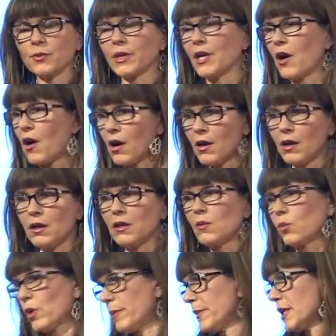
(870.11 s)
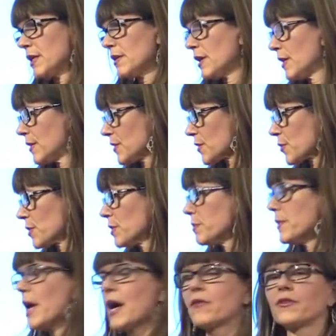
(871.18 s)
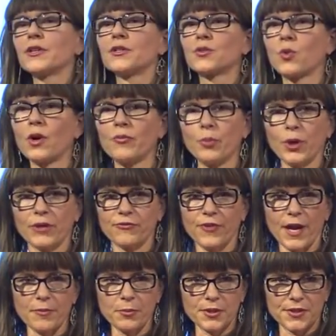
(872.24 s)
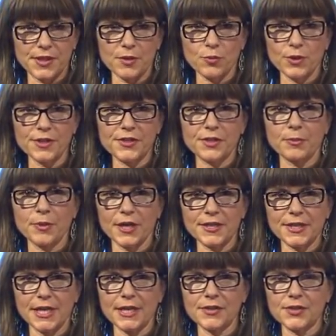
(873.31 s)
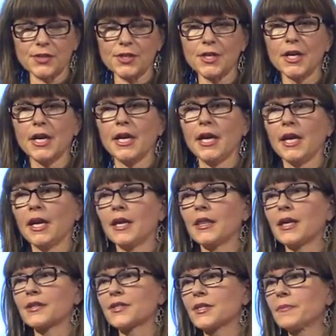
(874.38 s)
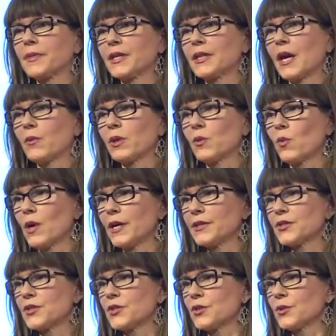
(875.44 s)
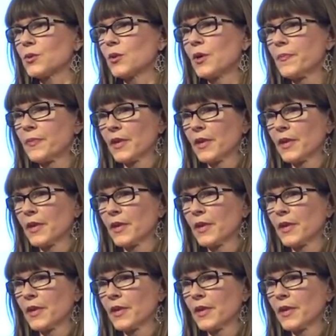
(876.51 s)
We all, women in this room, have a 12.5% risk of breast cancer, and that's something that we want to